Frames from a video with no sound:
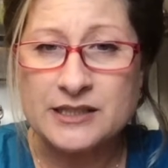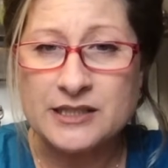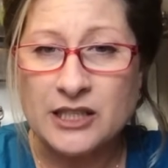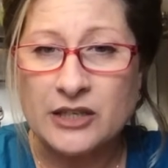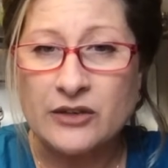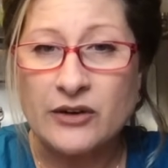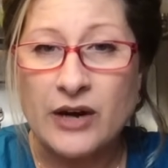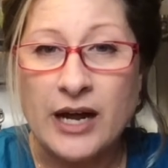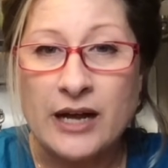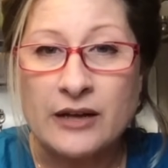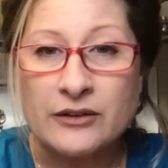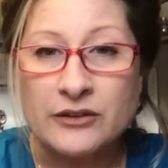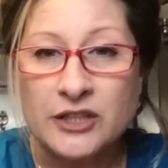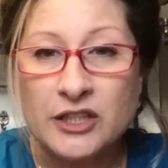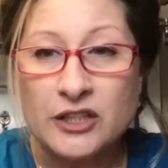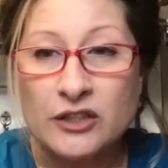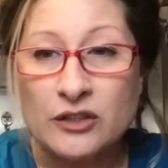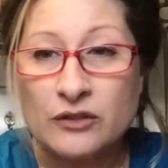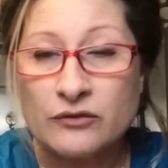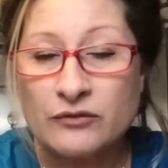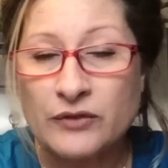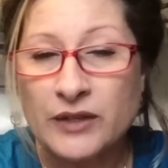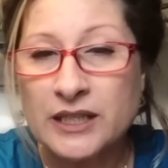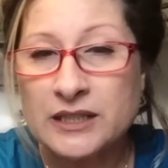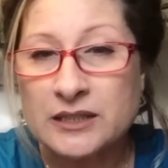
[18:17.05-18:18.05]
They're out there
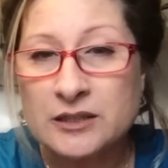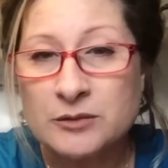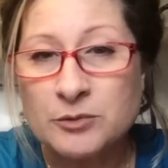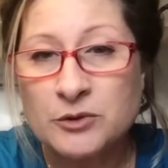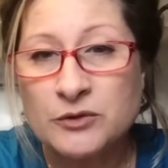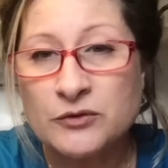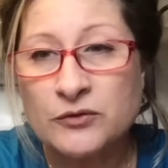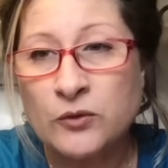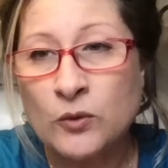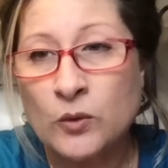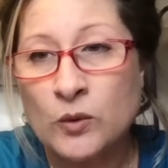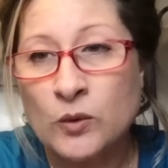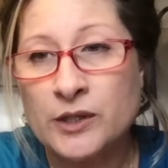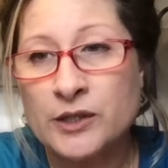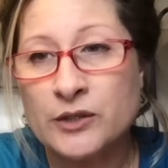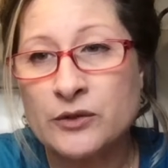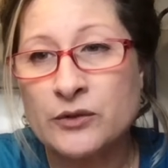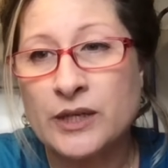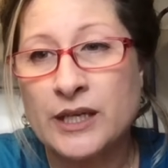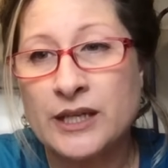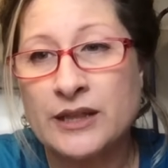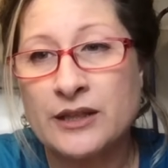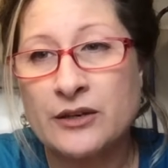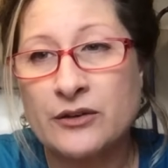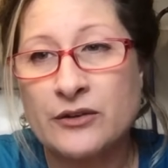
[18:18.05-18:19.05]
available for you,
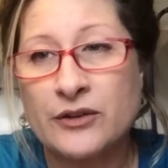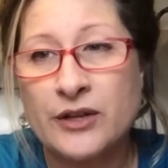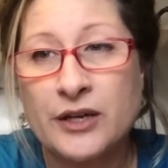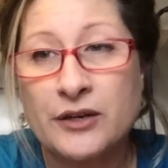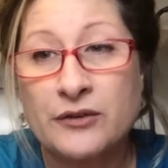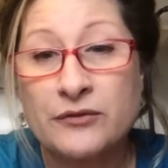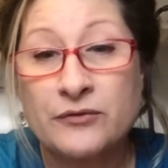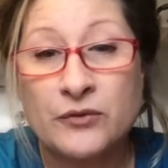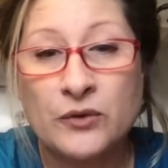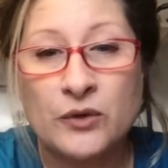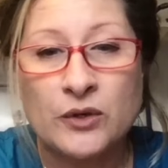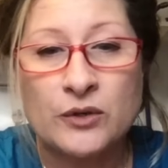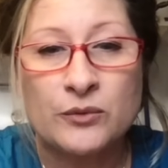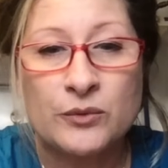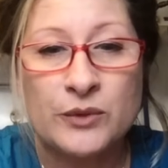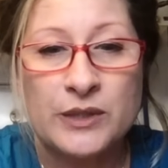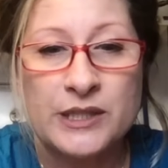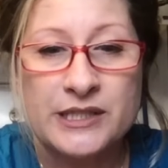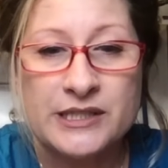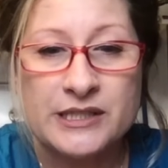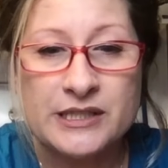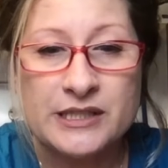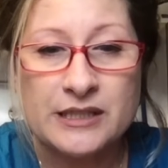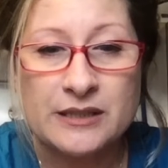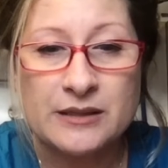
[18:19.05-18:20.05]
and they're there for a
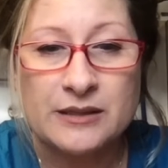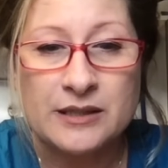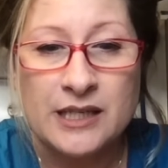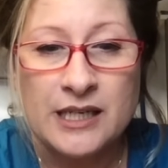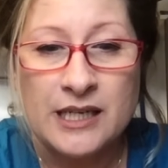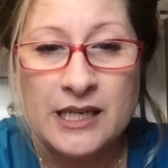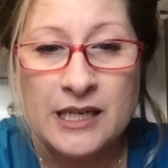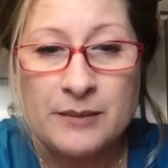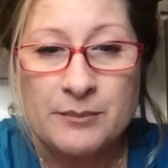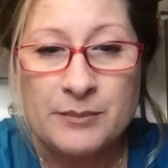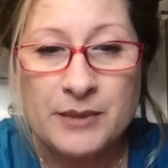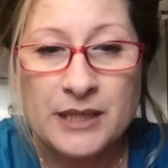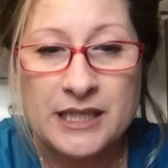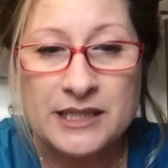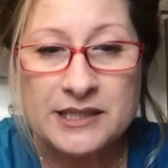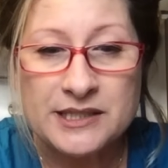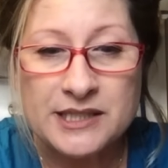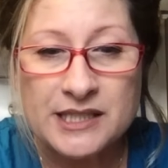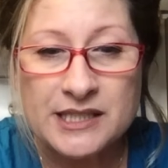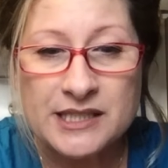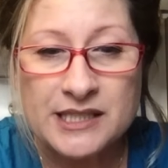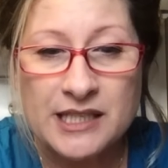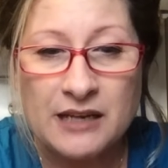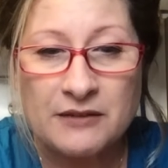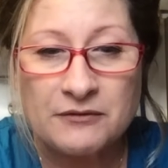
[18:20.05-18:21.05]
reason, because
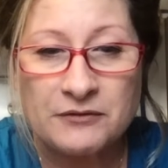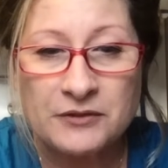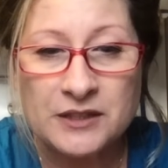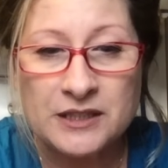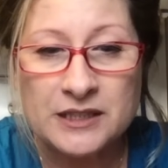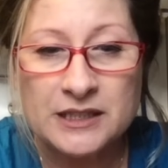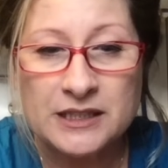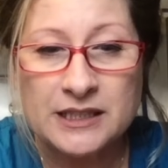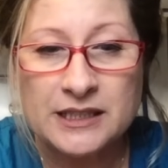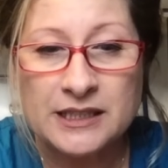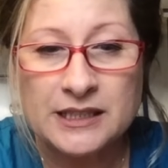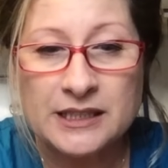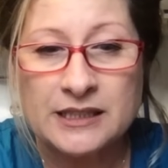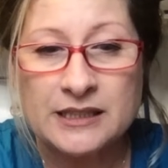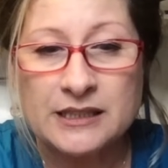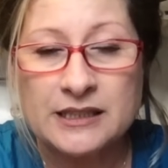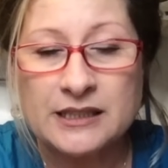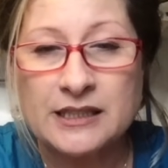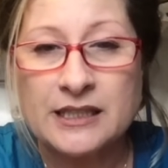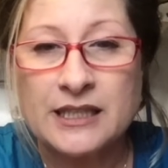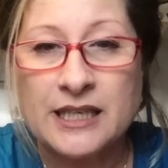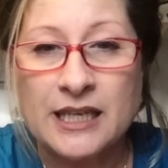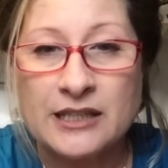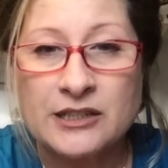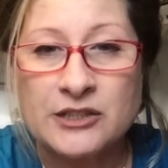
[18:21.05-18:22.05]
it definitely
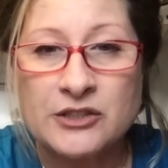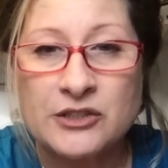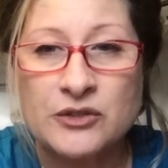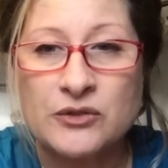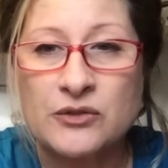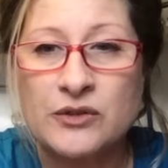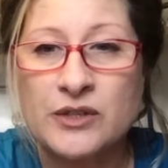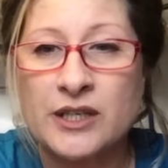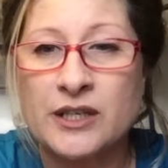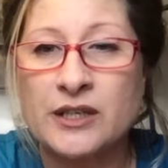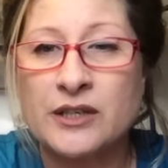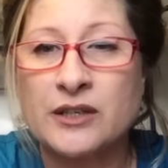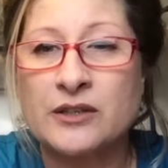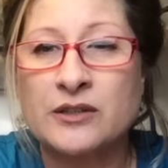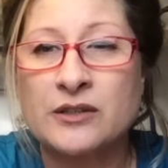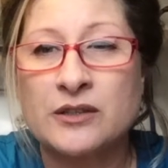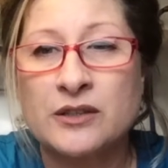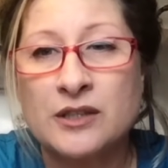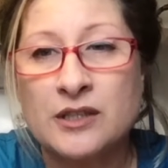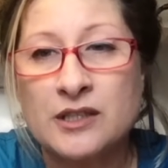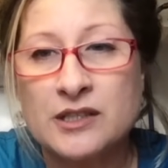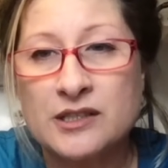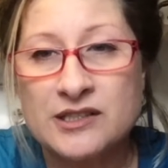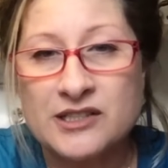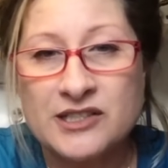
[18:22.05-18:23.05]
gets you there
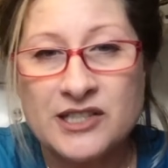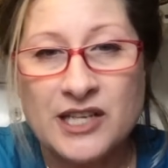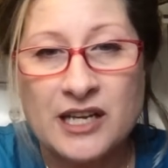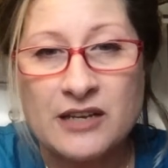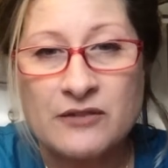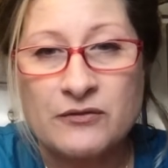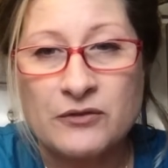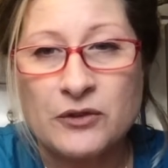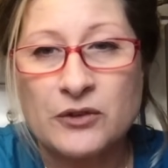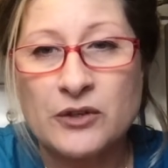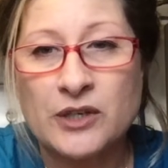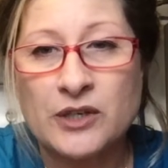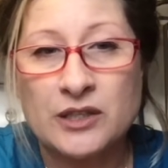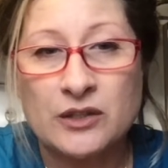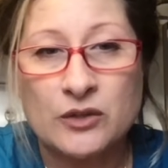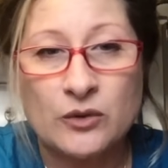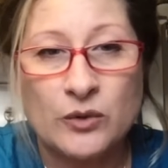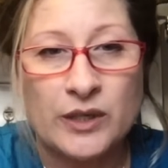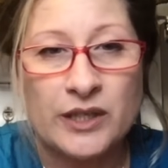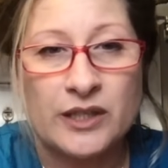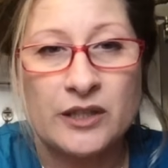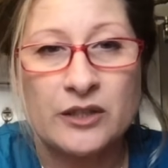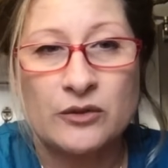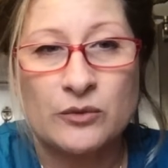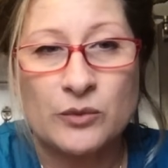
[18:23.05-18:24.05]
safer and
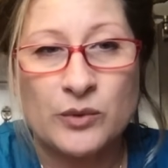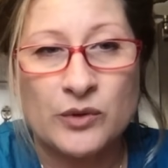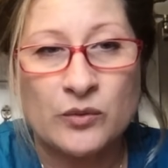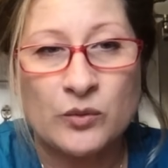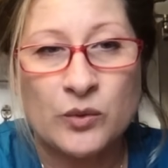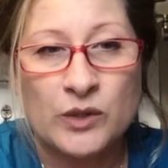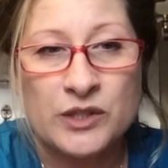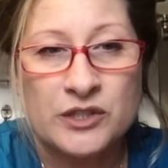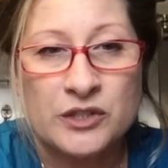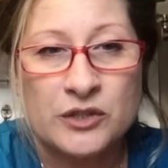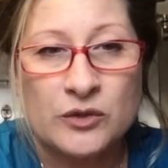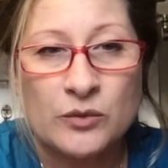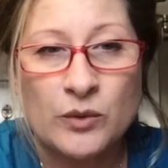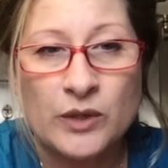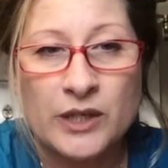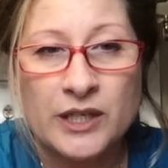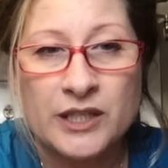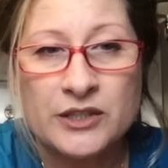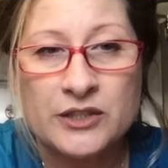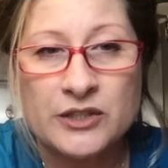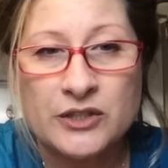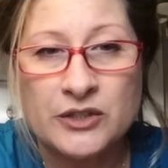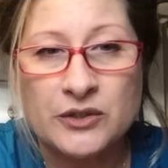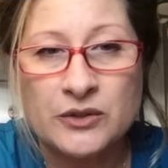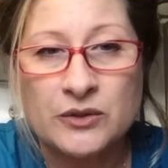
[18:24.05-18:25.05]
quicker with what you want to
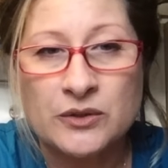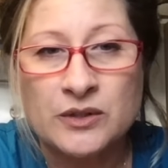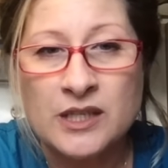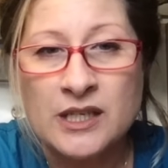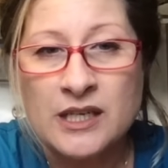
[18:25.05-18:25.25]
do.